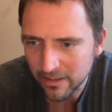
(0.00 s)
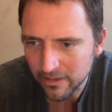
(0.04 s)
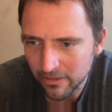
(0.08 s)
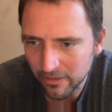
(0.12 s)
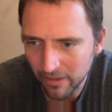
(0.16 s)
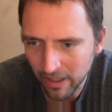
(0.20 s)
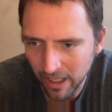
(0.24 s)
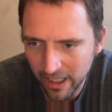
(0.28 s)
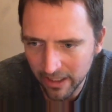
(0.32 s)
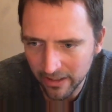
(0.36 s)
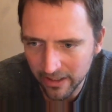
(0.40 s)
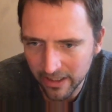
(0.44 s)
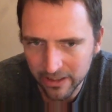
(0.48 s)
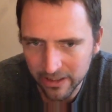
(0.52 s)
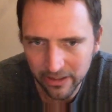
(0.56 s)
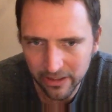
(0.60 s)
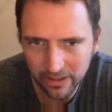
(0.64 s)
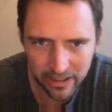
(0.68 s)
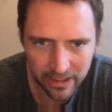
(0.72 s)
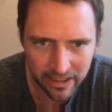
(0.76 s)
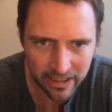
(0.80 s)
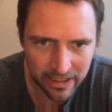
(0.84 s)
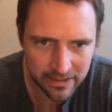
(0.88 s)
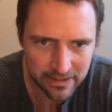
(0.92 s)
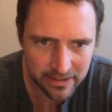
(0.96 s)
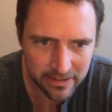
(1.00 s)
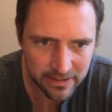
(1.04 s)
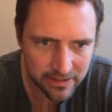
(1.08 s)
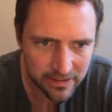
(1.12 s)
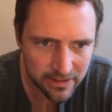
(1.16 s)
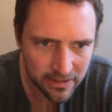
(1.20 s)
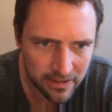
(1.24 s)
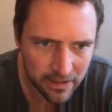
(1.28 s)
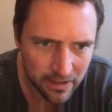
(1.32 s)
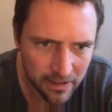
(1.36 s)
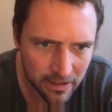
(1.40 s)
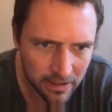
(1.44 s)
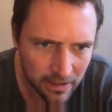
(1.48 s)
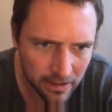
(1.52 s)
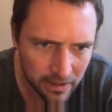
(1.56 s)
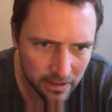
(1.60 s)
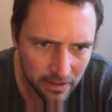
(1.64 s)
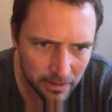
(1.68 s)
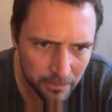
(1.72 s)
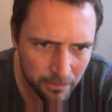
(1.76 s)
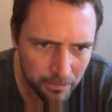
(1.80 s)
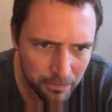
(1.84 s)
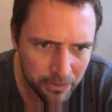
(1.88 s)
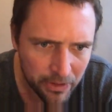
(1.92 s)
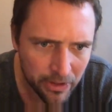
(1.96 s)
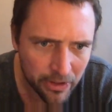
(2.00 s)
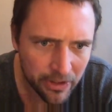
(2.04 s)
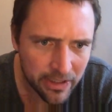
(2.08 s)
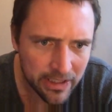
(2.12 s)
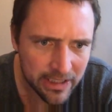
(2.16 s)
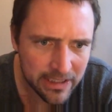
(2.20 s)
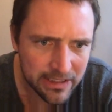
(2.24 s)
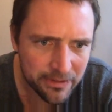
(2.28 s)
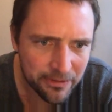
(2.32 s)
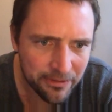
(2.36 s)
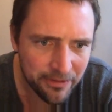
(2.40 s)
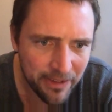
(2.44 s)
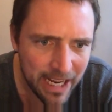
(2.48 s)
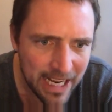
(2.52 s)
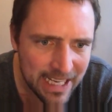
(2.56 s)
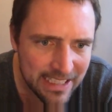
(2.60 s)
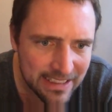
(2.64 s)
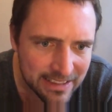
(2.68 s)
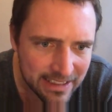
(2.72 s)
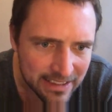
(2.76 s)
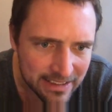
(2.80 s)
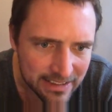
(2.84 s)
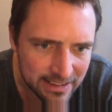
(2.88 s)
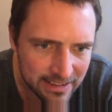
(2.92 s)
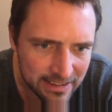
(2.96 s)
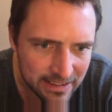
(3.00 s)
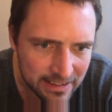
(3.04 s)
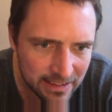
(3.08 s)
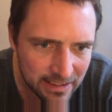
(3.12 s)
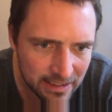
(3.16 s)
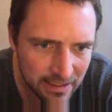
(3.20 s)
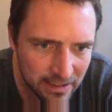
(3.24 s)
right like look at this look at these faces